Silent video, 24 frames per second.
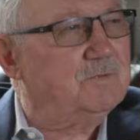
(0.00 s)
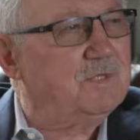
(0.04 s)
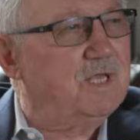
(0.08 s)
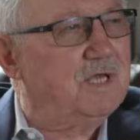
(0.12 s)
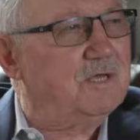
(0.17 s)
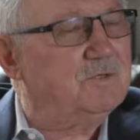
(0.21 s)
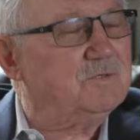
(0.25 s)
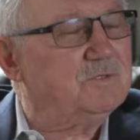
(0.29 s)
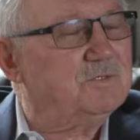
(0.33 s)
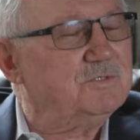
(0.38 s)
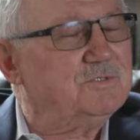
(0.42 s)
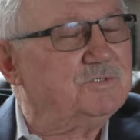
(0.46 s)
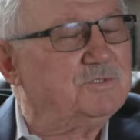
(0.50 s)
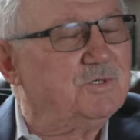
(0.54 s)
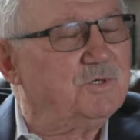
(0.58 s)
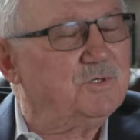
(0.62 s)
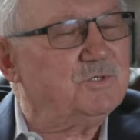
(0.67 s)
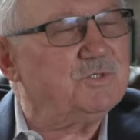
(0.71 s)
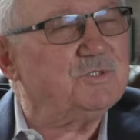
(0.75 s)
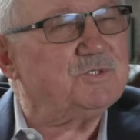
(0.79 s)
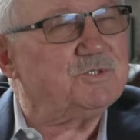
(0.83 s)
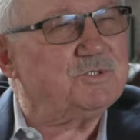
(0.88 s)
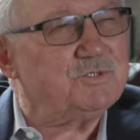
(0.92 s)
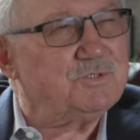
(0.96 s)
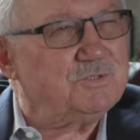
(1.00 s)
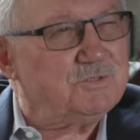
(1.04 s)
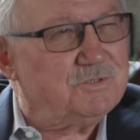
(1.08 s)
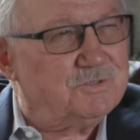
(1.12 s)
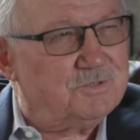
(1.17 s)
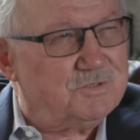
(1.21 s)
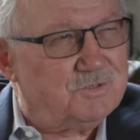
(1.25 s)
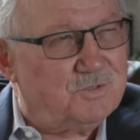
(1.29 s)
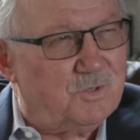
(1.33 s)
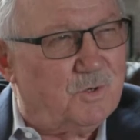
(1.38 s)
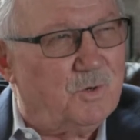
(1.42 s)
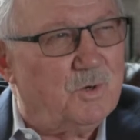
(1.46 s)
Now, so the
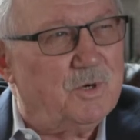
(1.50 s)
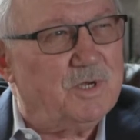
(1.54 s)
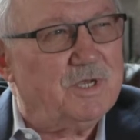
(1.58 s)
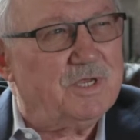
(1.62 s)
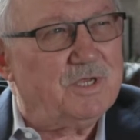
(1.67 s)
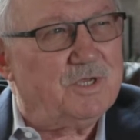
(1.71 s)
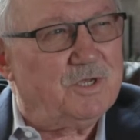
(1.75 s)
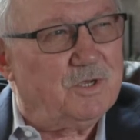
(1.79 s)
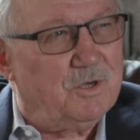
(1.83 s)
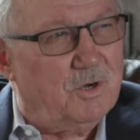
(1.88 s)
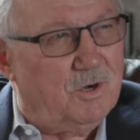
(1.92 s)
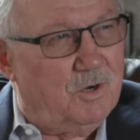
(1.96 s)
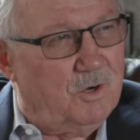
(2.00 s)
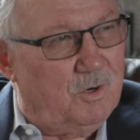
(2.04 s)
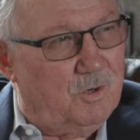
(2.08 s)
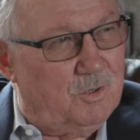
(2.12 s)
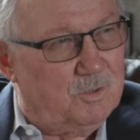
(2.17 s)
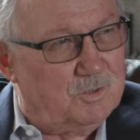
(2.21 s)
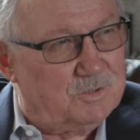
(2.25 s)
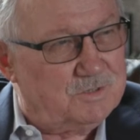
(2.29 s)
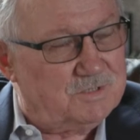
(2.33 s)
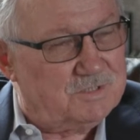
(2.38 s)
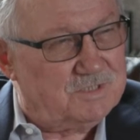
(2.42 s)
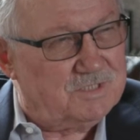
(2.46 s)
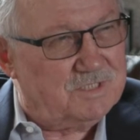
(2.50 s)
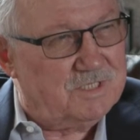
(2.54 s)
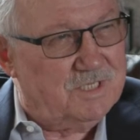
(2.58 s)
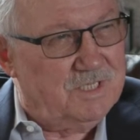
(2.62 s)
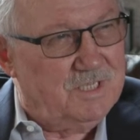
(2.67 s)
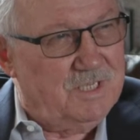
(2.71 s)
story goes